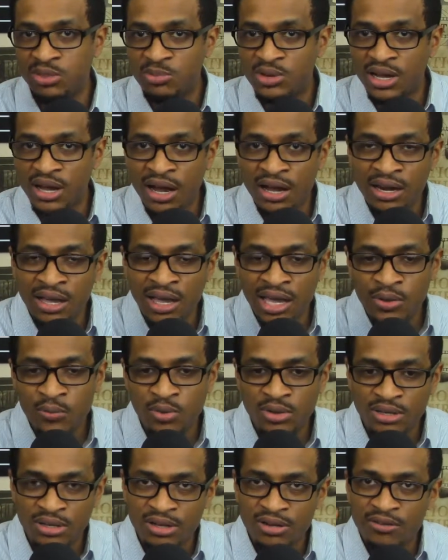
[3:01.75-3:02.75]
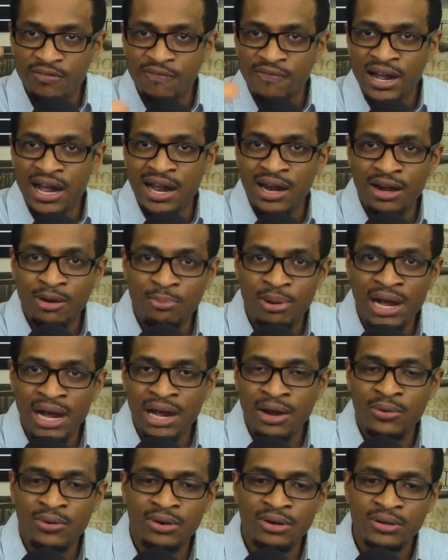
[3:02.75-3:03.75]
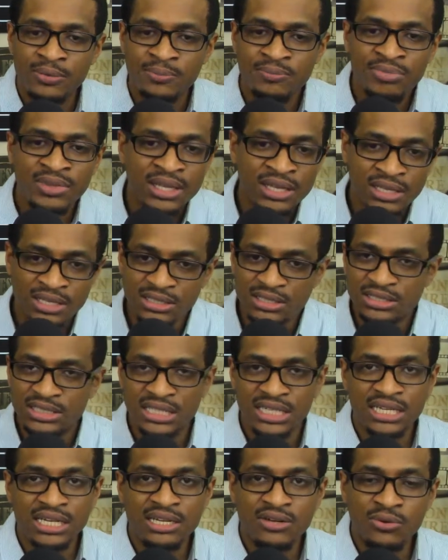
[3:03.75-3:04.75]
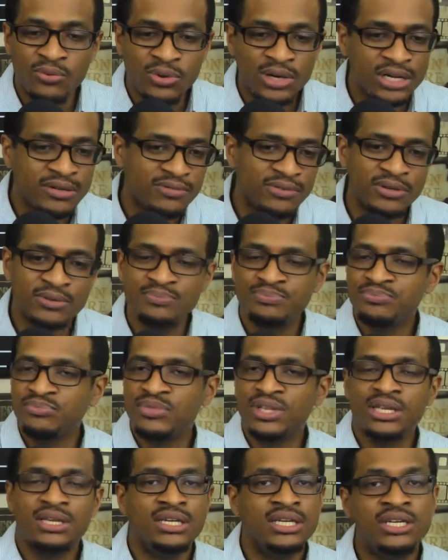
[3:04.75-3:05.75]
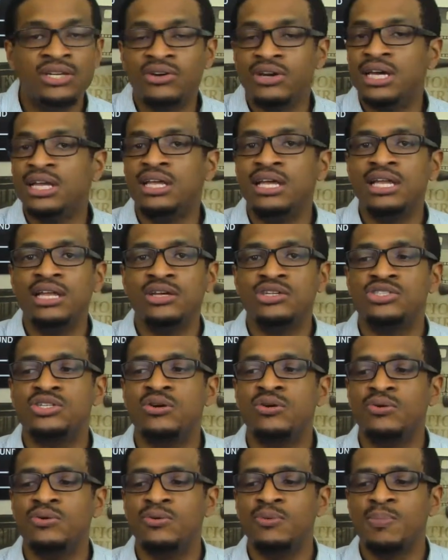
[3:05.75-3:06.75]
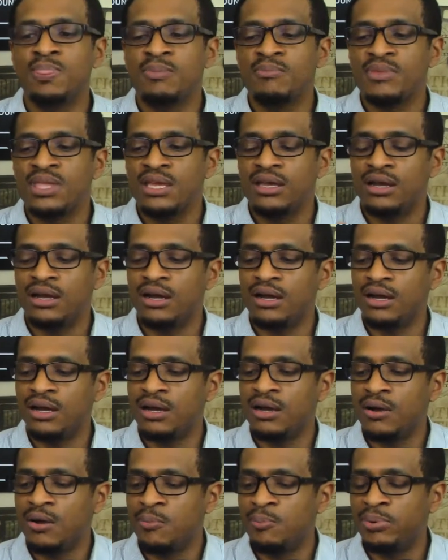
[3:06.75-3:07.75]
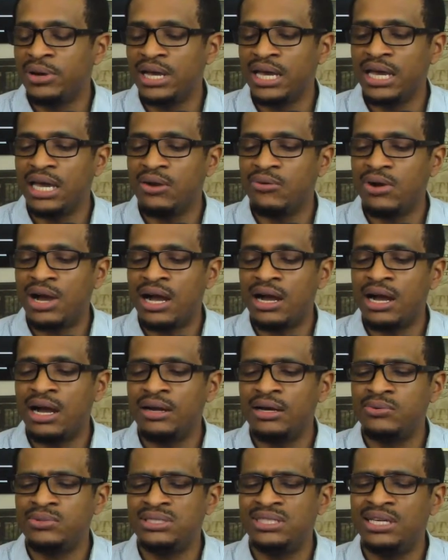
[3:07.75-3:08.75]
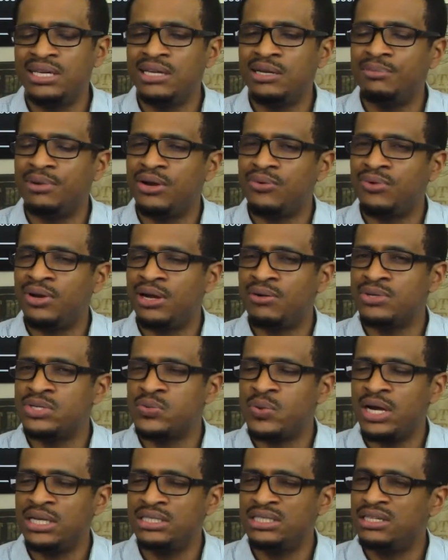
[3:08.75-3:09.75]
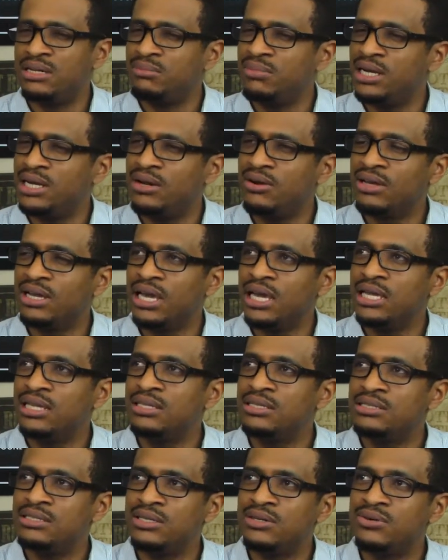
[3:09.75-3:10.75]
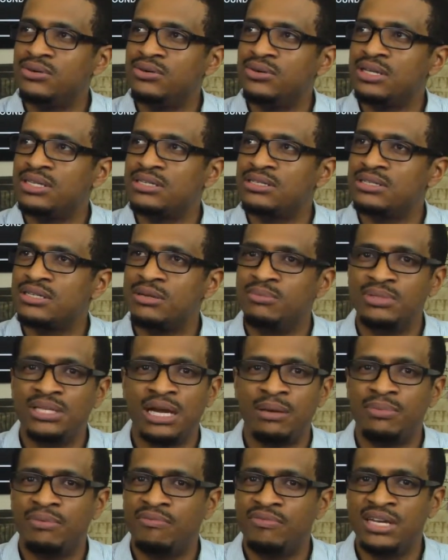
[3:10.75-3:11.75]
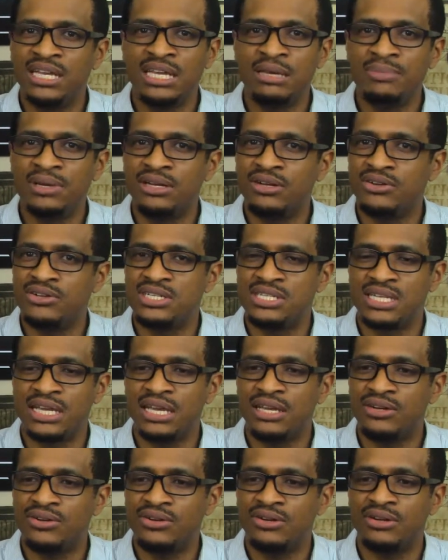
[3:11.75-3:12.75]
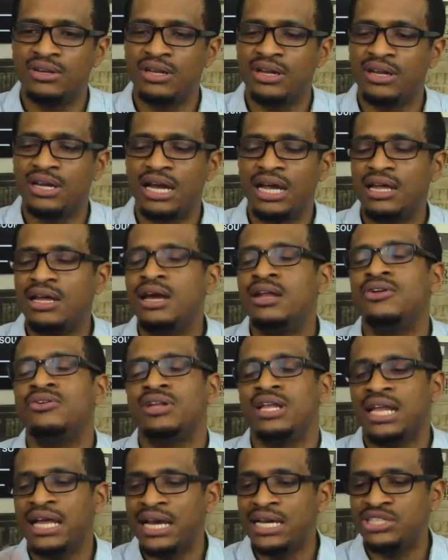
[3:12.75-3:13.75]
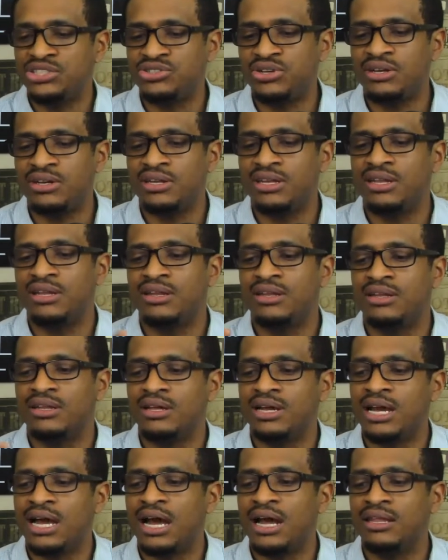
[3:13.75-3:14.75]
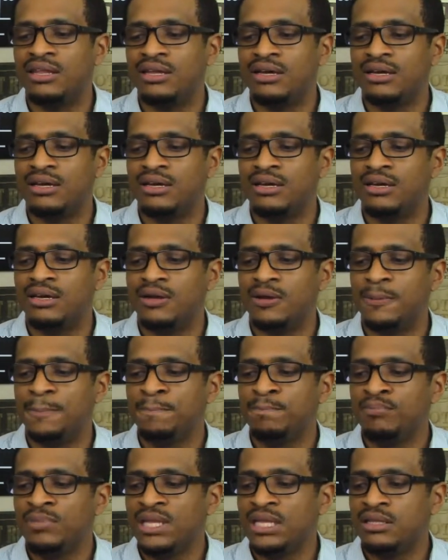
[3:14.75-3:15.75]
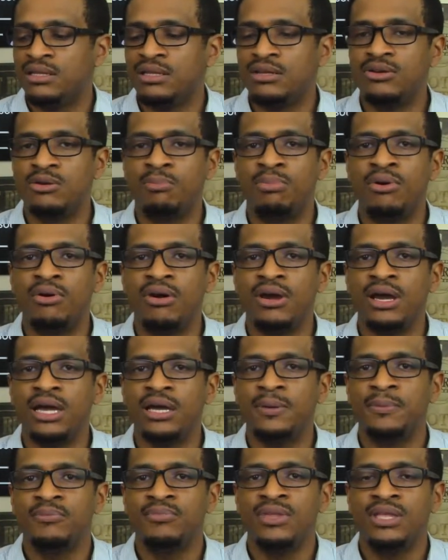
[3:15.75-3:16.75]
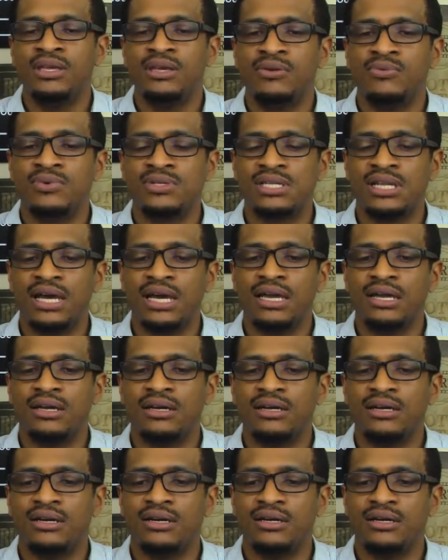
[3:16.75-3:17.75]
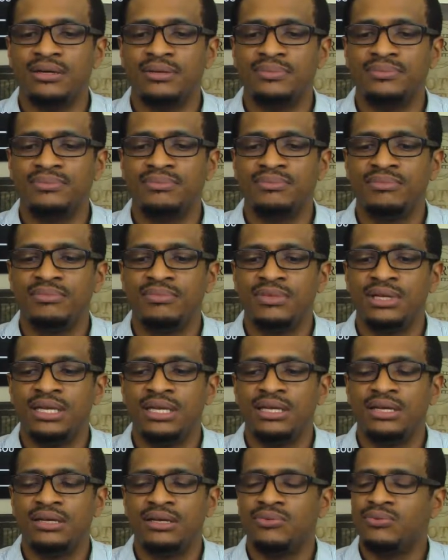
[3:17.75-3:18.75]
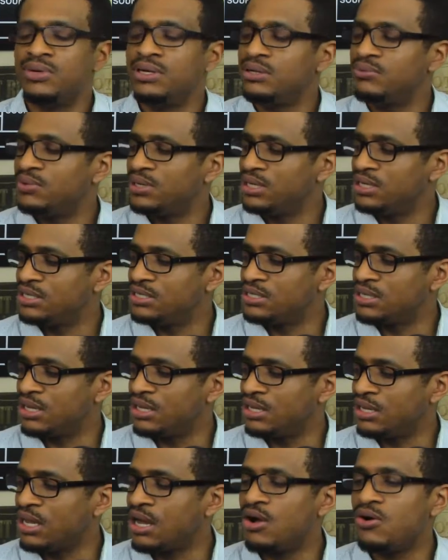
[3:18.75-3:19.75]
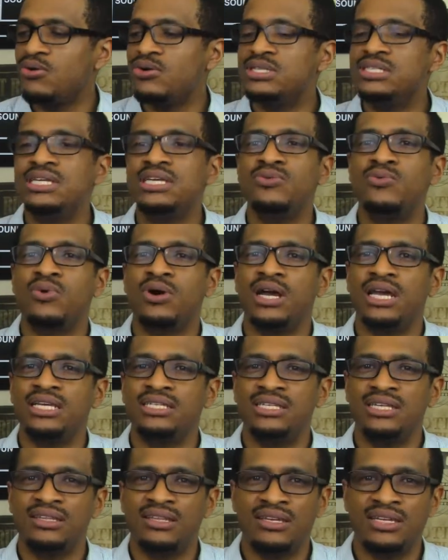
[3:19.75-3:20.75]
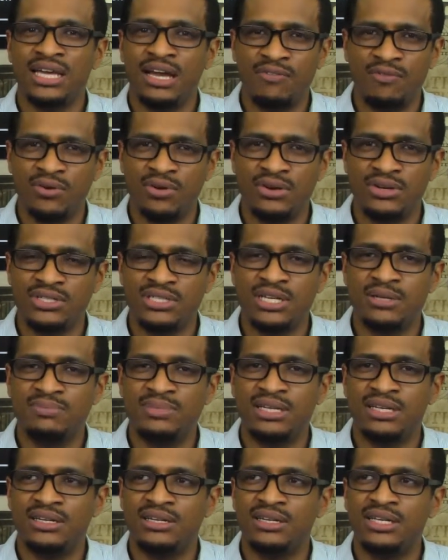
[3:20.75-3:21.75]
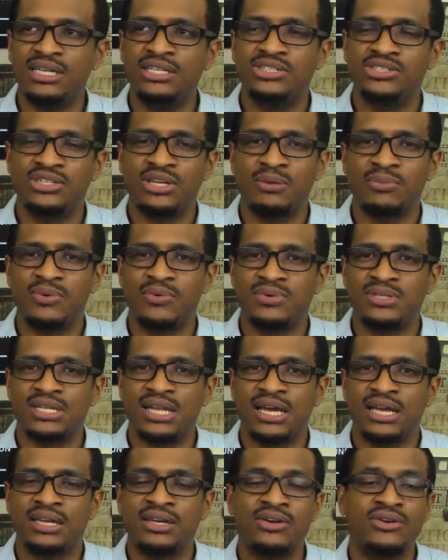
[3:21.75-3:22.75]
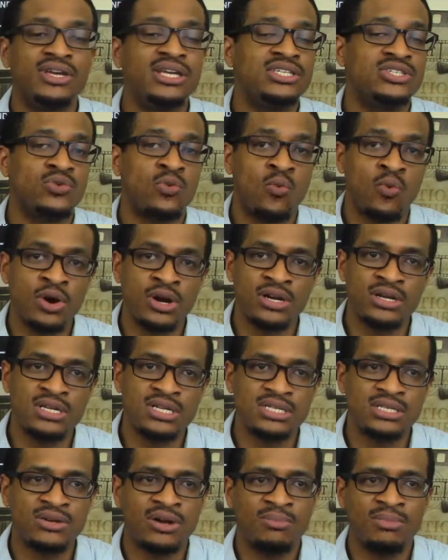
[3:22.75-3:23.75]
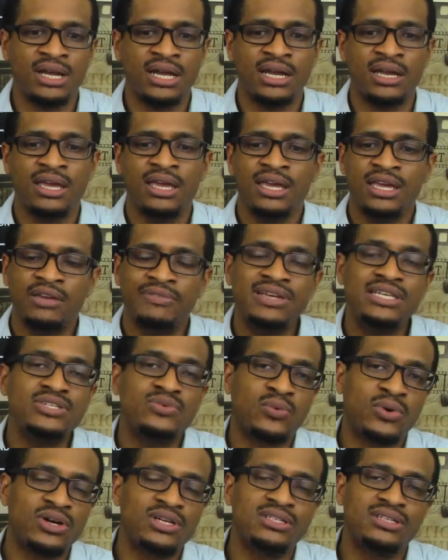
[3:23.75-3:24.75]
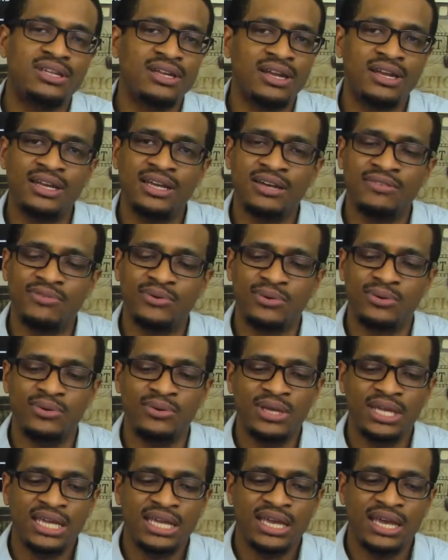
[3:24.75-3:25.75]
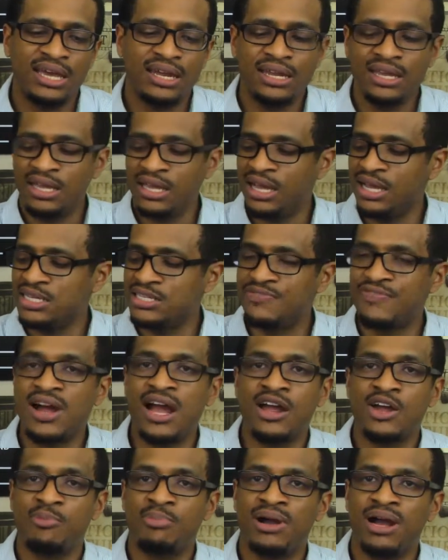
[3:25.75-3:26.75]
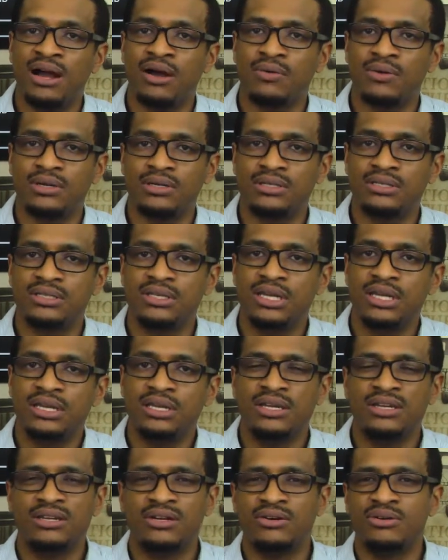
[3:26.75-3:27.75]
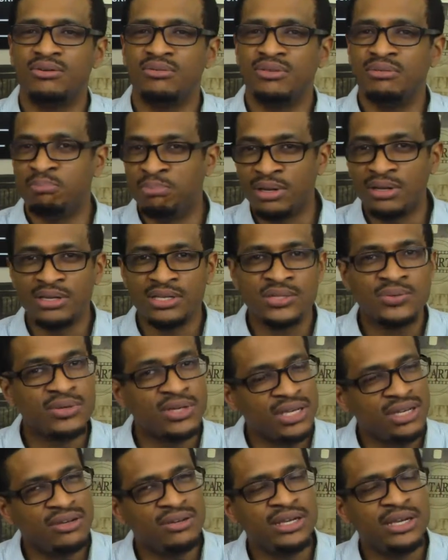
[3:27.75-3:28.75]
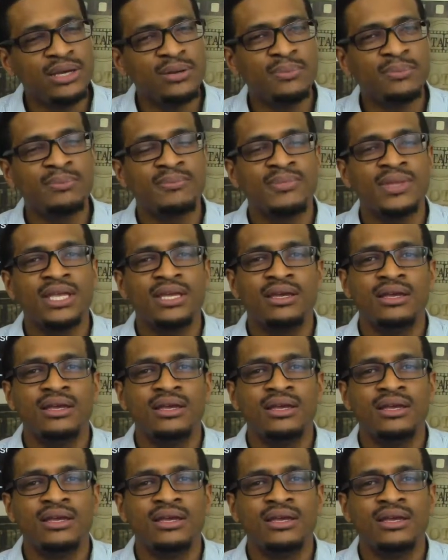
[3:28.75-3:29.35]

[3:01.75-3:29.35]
McConaughey with the little firepower, his chi or whatever. You know, it, it looks cool. Uh, but I, I was thinking about when I was watching, I'm like, okay, this dude is some type of demon or Satan. Or, or I, I know in the last trailer, the the the, guy, the, uh, the little boy was like, uh, what did what did he say? Like, oh, is he is he the devil or something? And Idris Elba was like, no, he's worse. So I'm like, if he's worse than the devil and he has fire powers, you know, bullets will kill him.